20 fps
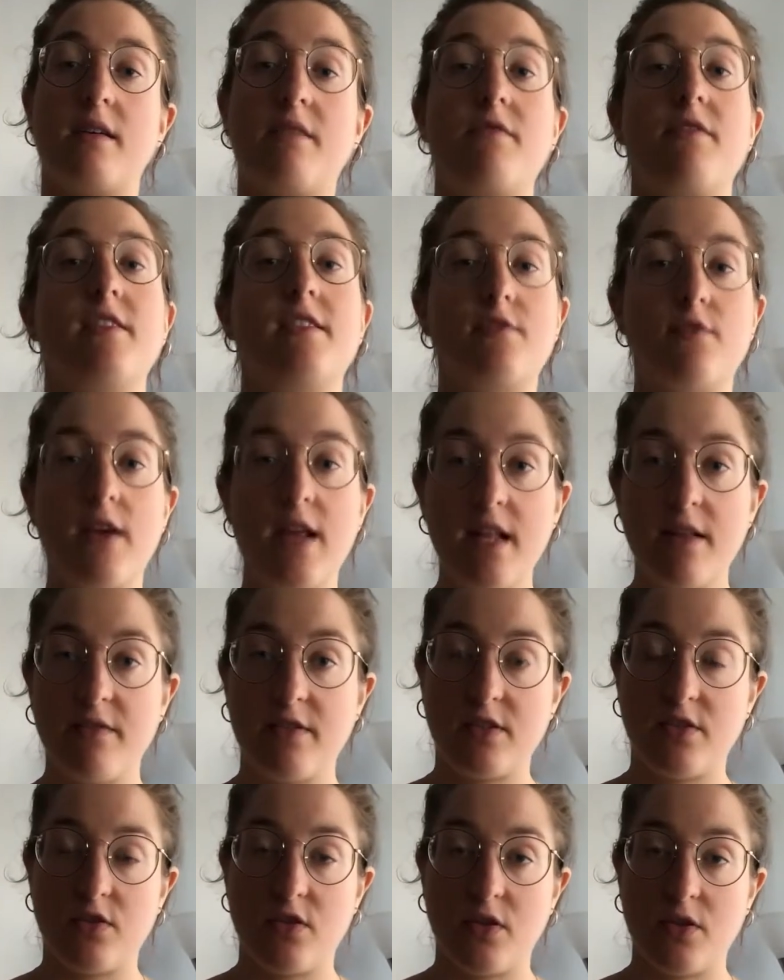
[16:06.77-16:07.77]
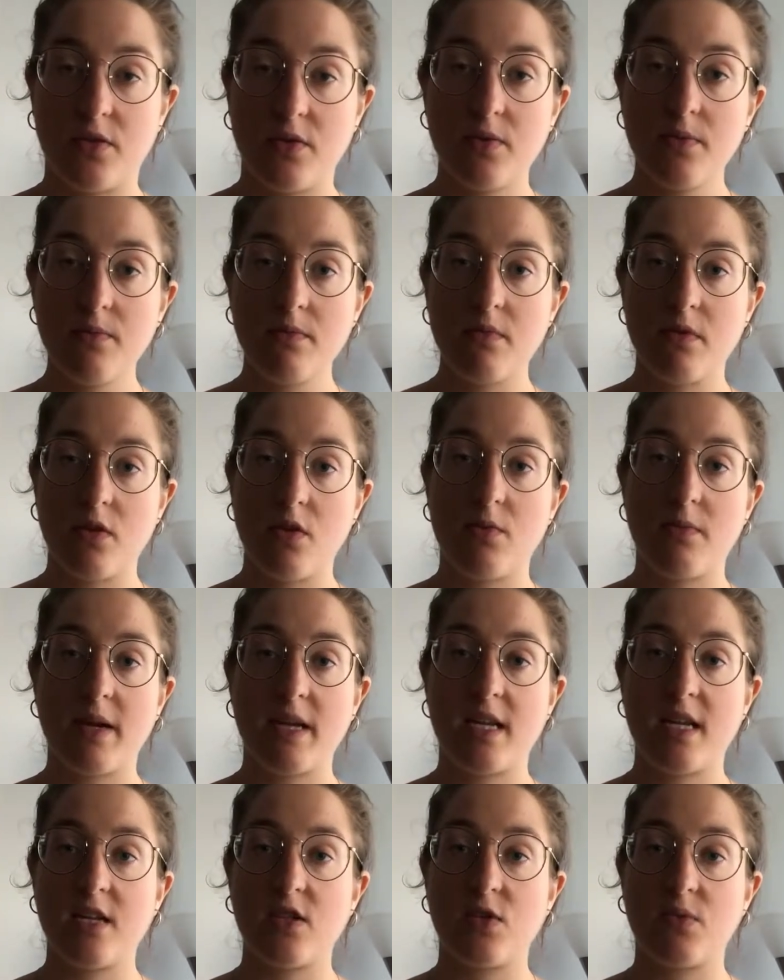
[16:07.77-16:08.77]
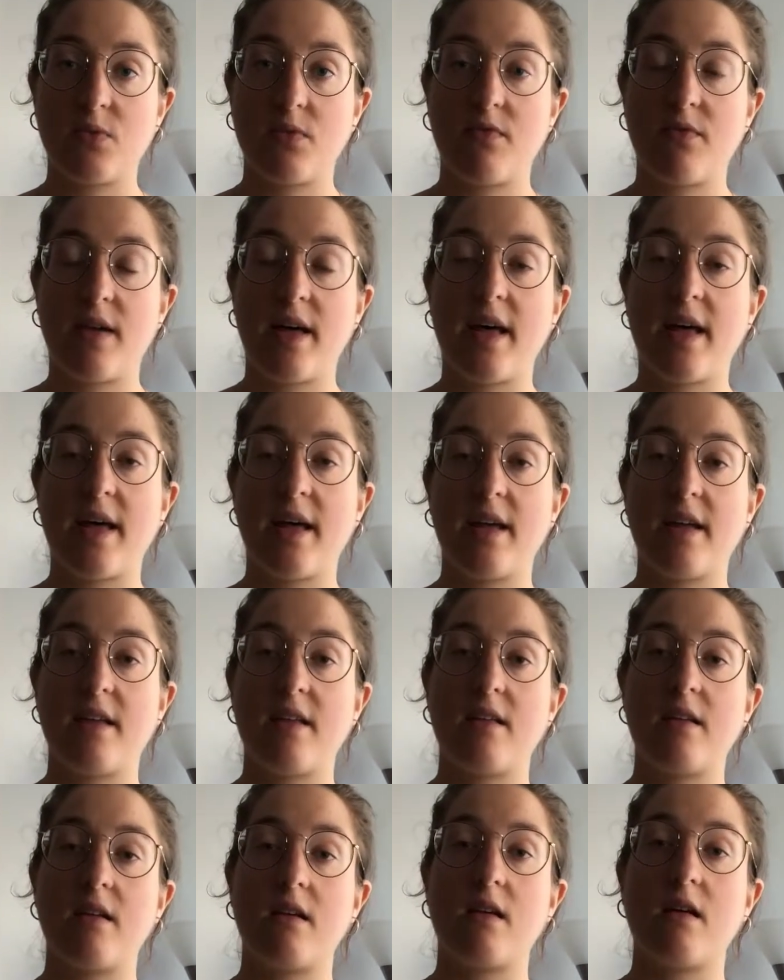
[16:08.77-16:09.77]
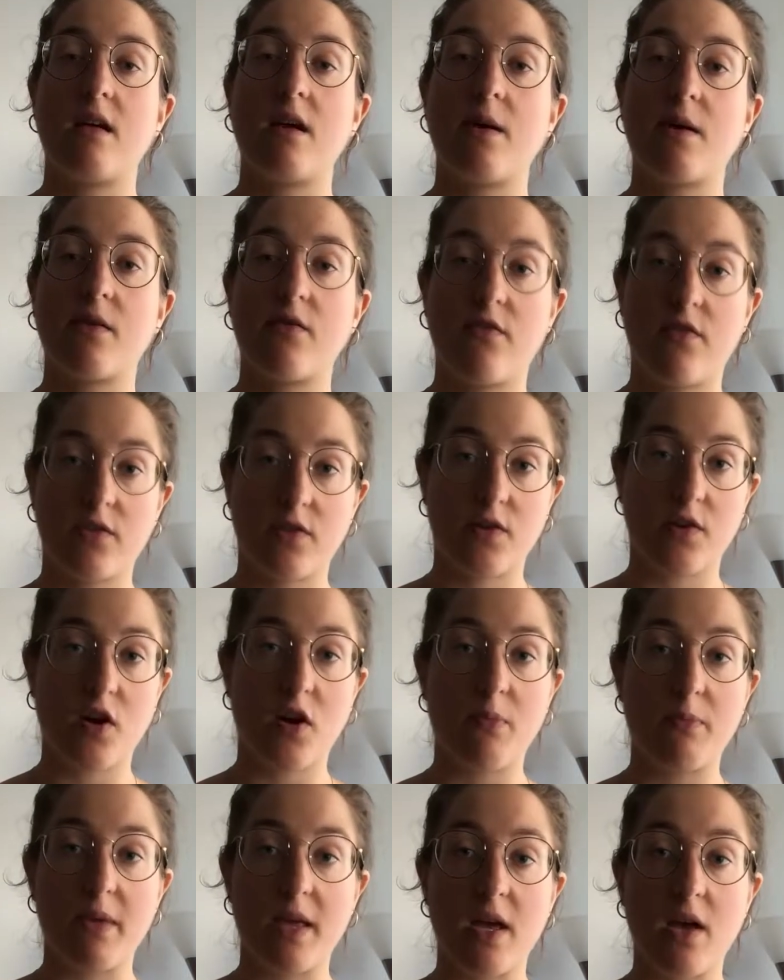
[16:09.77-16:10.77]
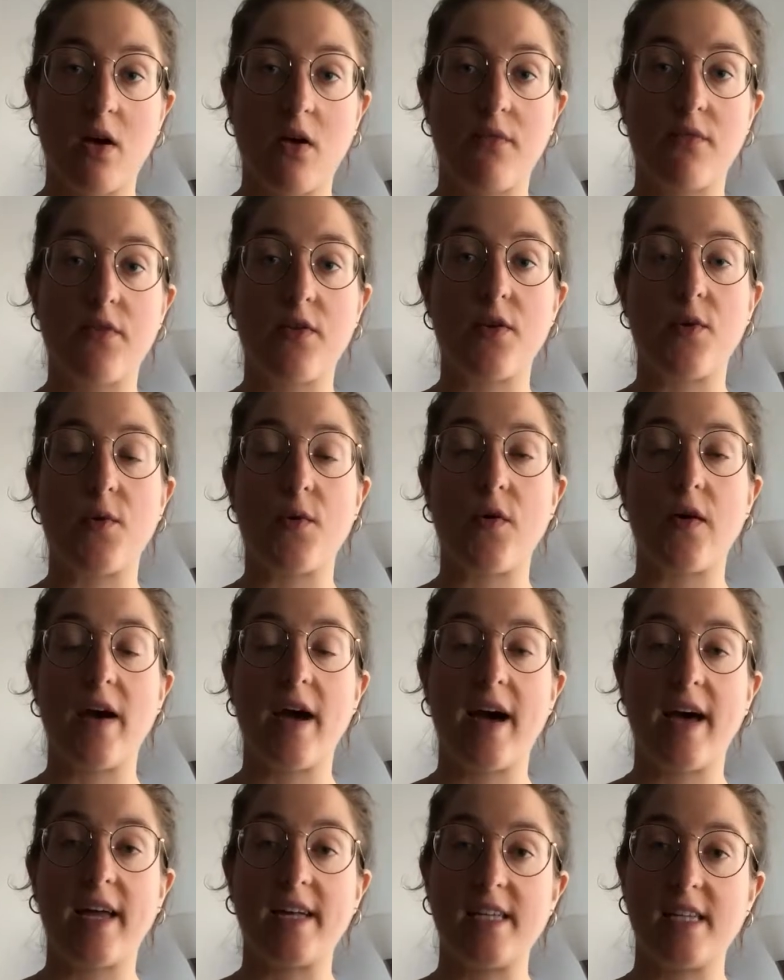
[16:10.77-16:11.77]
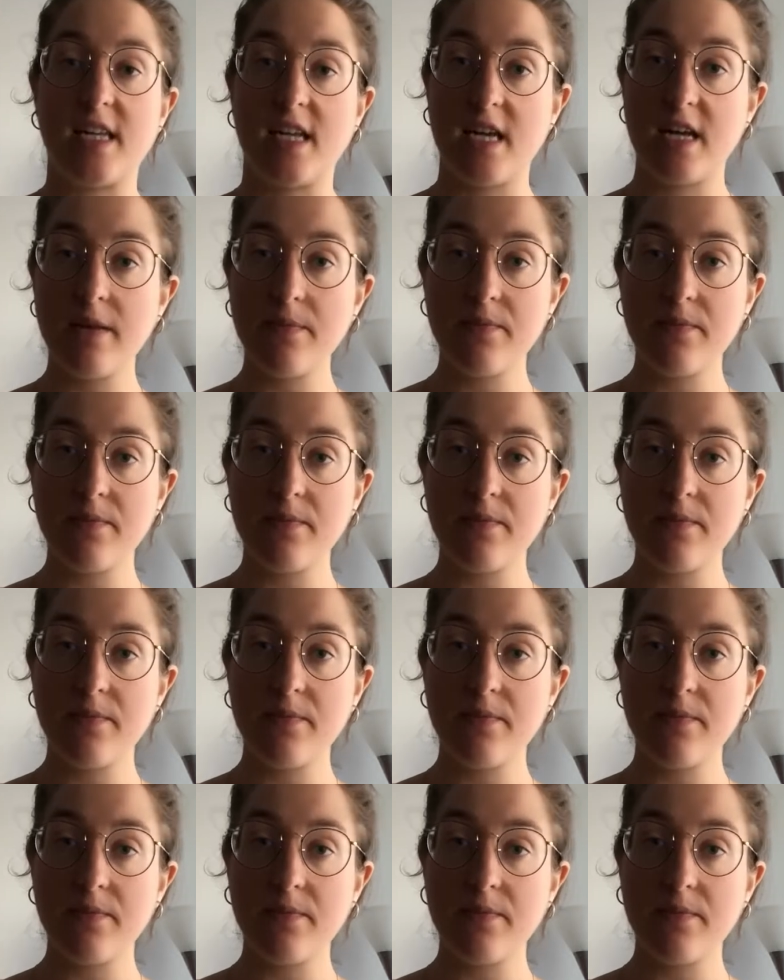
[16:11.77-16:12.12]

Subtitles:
it's relevant to you, you might need to provide a photocopy of your ID.